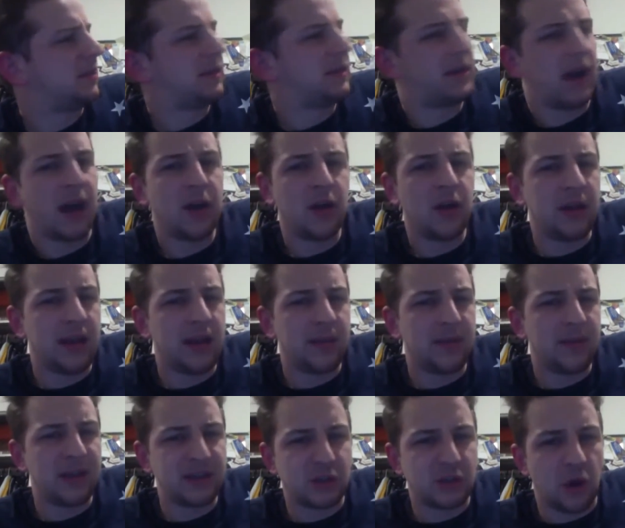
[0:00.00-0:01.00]
I know the
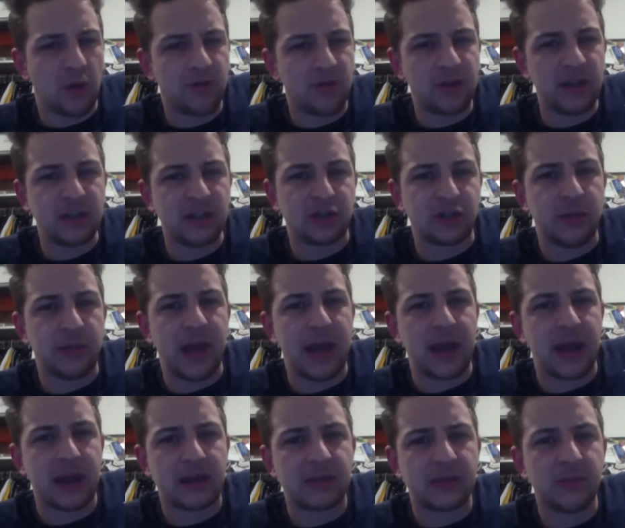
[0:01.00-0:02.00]
NBA is overly
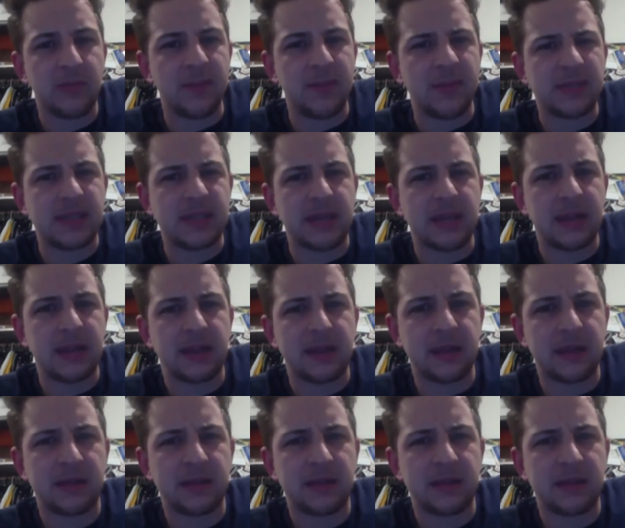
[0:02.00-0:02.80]
dramatic. Did we miss anything?